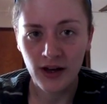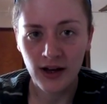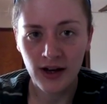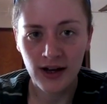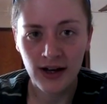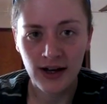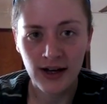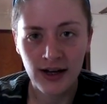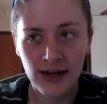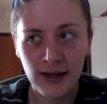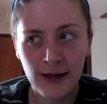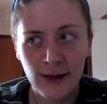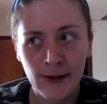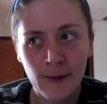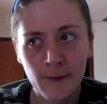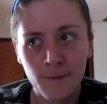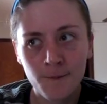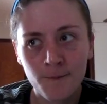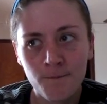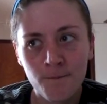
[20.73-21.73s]
I
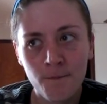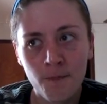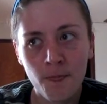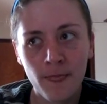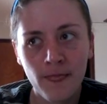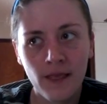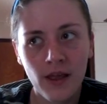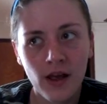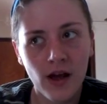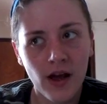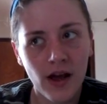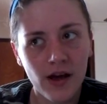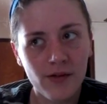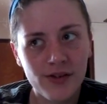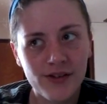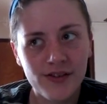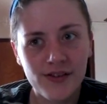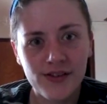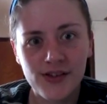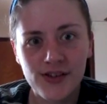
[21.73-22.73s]

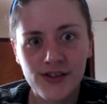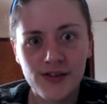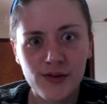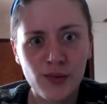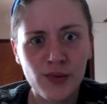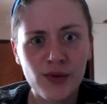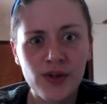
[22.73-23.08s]
was just